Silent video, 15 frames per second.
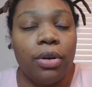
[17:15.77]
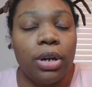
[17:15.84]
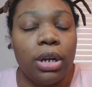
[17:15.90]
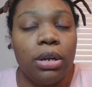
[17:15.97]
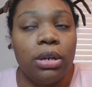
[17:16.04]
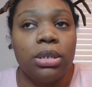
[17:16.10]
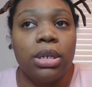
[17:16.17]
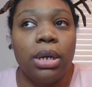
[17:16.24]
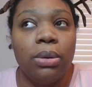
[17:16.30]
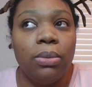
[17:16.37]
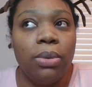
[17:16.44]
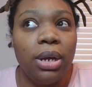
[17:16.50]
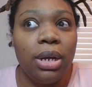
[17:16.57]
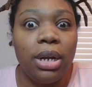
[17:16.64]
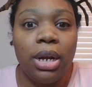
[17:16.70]
And I was like,
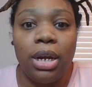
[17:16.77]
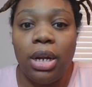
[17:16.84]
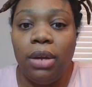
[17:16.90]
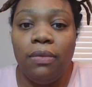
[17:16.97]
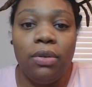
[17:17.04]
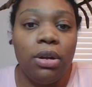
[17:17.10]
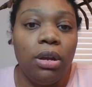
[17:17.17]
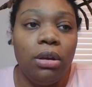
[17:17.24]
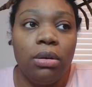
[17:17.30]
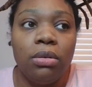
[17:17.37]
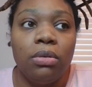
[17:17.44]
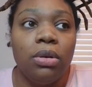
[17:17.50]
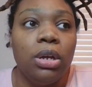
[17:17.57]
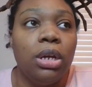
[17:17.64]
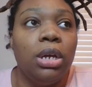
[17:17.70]
"What? I didn't even know."